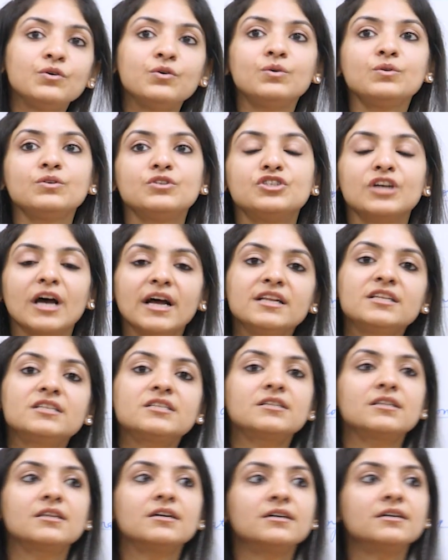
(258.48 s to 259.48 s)
to judge
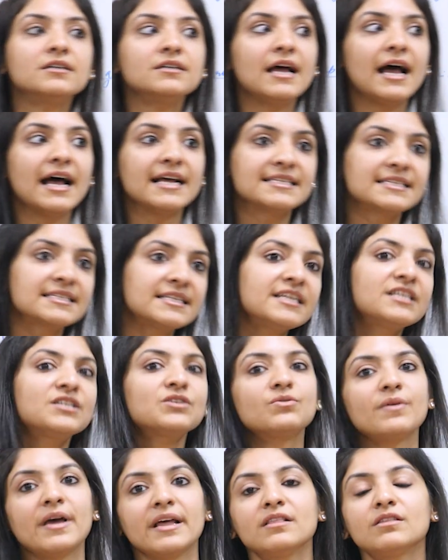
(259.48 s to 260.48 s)
the acidic
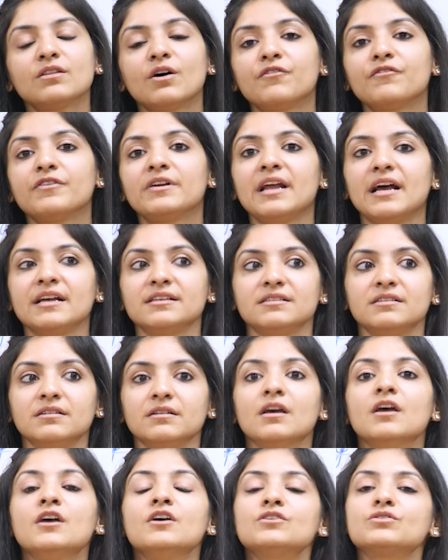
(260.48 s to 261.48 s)
strength of an acid
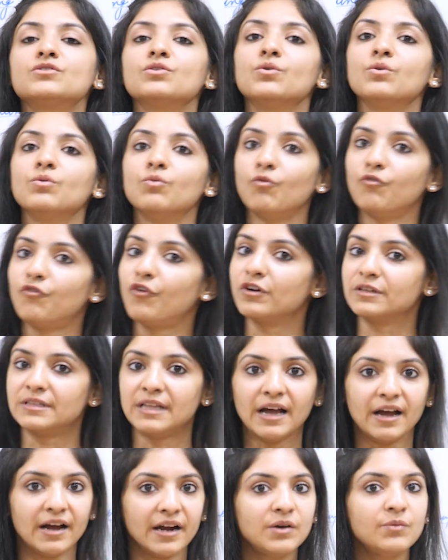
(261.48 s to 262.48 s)
so for
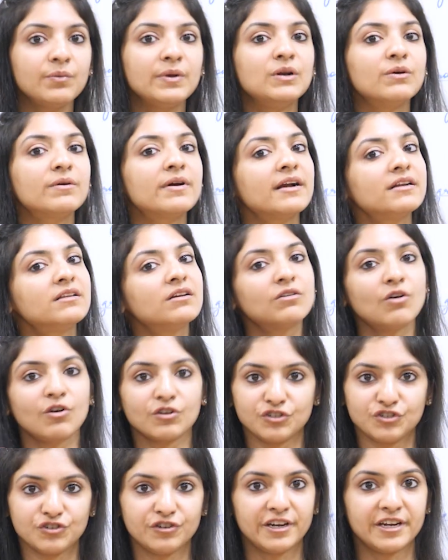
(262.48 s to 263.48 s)
that we look at the
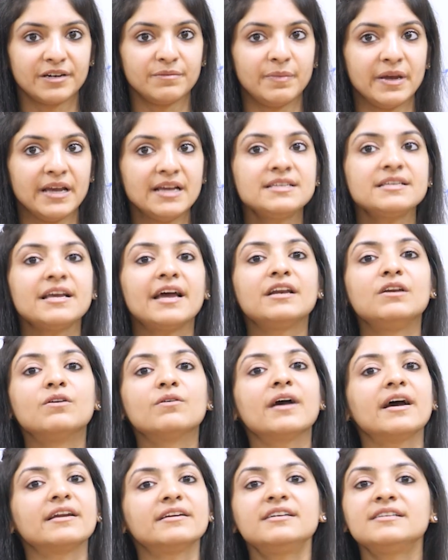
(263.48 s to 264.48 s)
conjugate base and
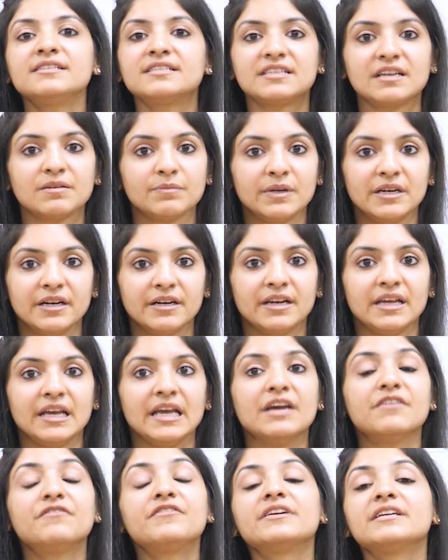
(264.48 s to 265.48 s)
look at its stability
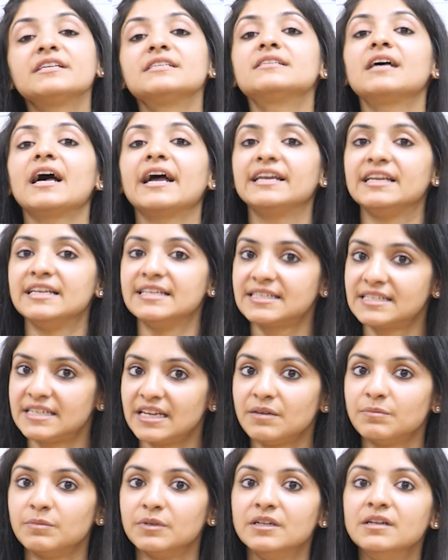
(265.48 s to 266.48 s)
if it is highly
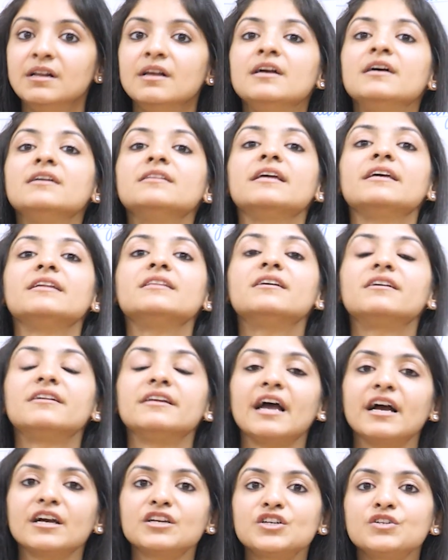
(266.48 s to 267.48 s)
stable then the
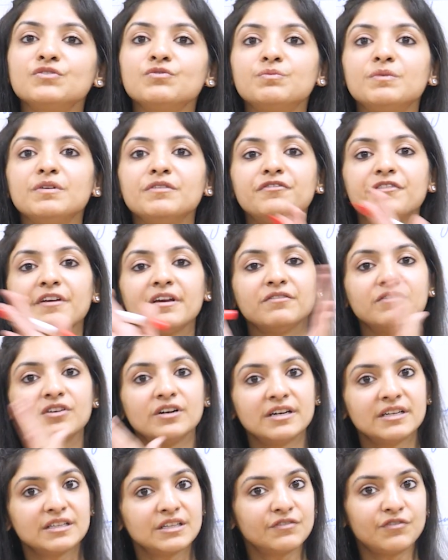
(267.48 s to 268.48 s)
reaction will be
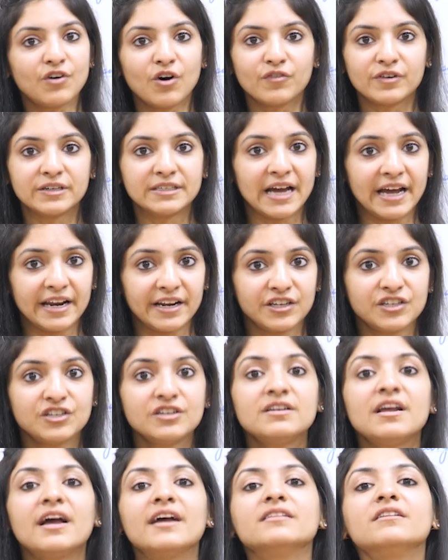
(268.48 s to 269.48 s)
favored in the forward
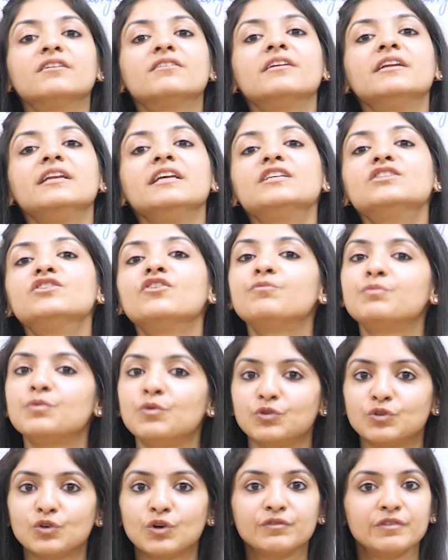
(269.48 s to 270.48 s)
direction and the release of
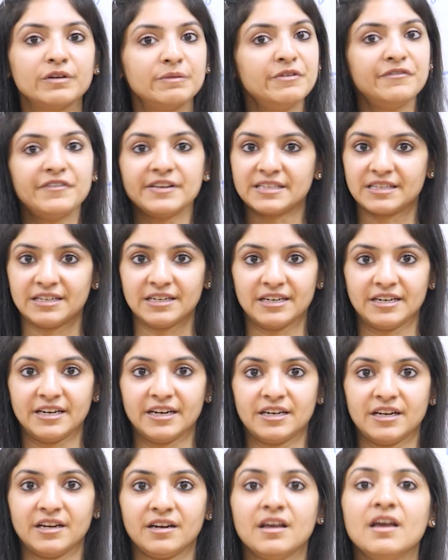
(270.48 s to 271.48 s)
proton will be
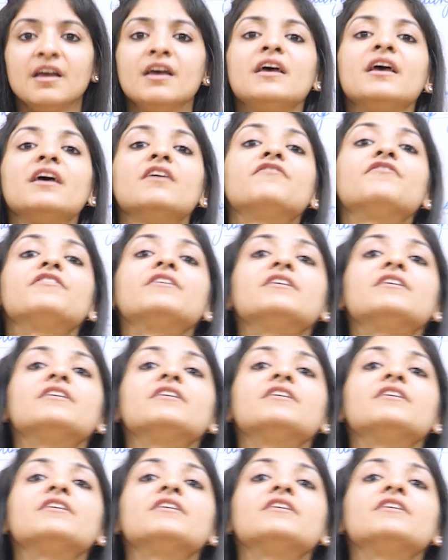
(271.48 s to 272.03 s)
facilitated if